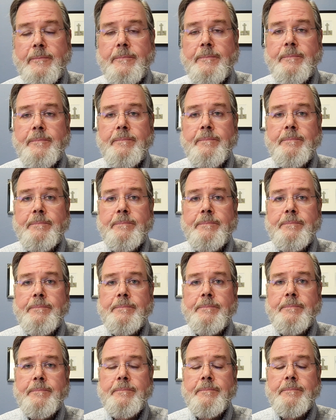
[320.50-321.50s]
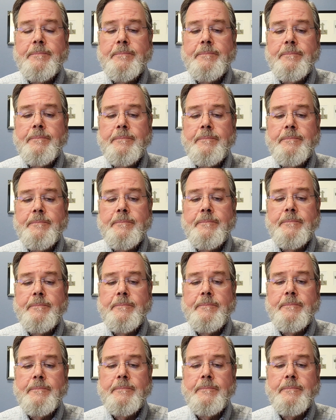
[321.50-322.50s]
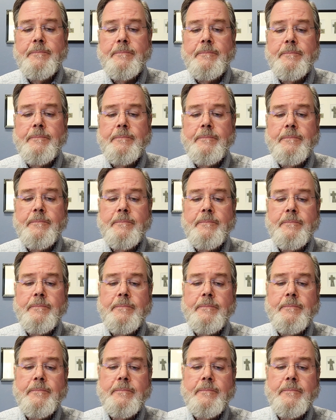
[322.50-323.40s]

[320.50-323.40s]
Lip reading: [no speech]